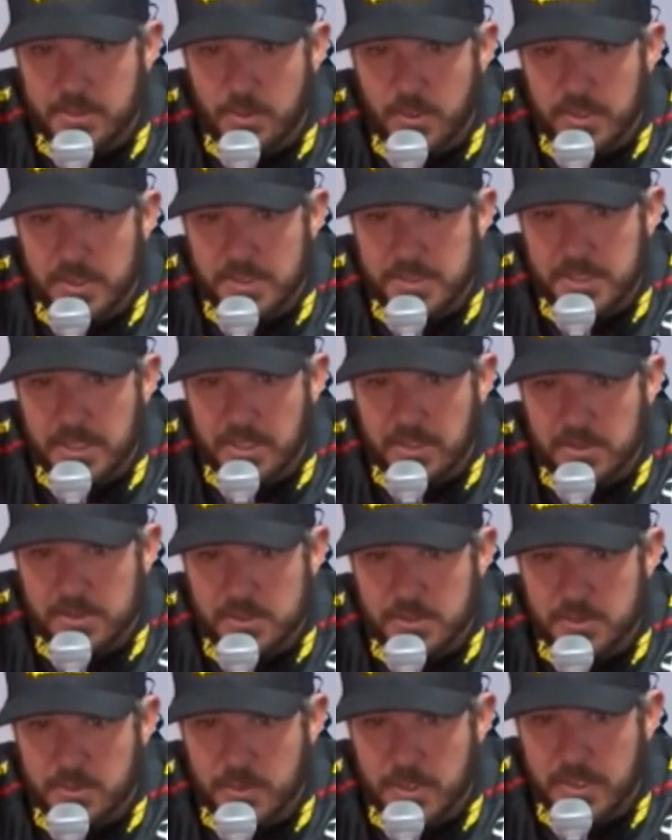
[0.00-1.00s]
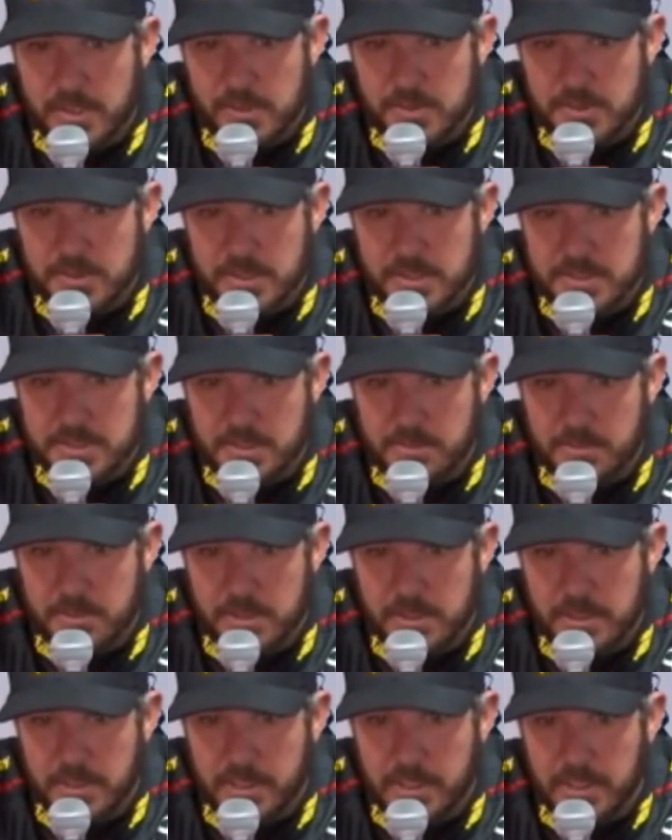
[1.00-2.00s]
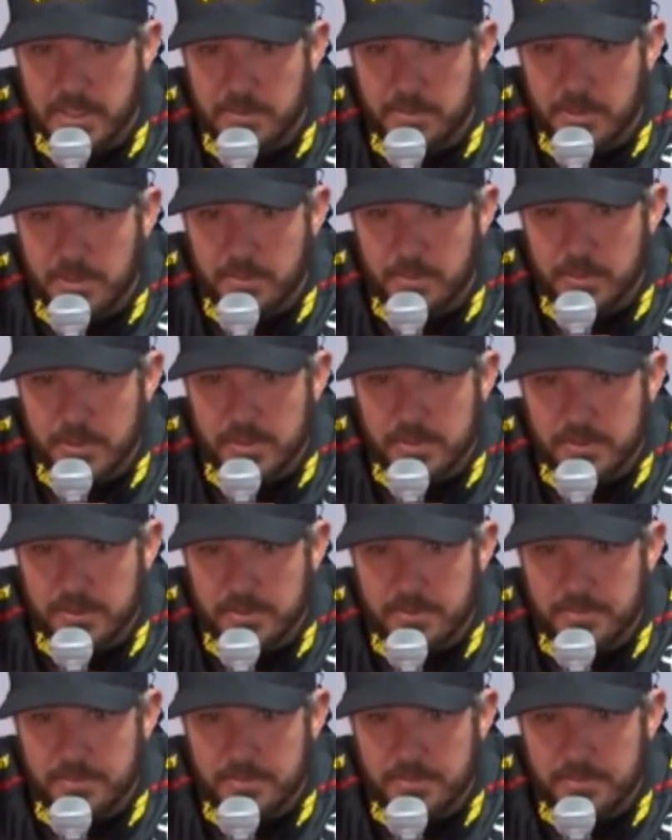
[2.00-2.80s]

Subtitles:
quite a challenge as well. So that's something you need to keep up with.